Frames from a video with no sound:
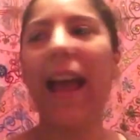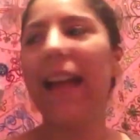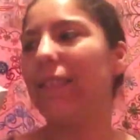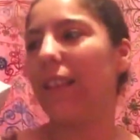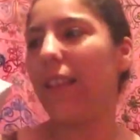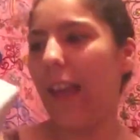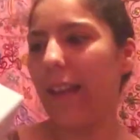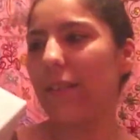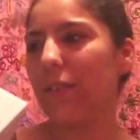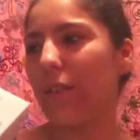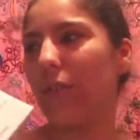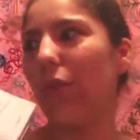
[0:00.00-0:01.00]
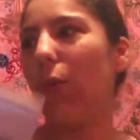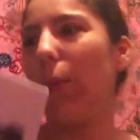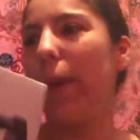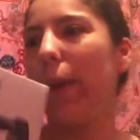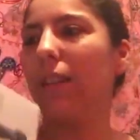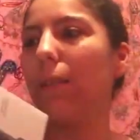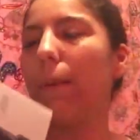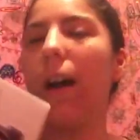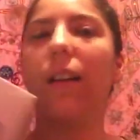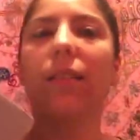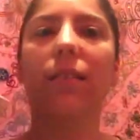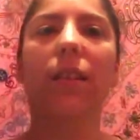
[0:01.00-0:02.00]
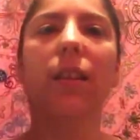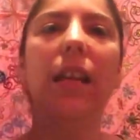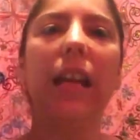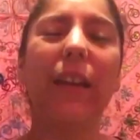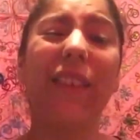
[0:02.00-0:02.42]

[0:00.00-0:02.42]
If I had to guess, there's no weight on the box.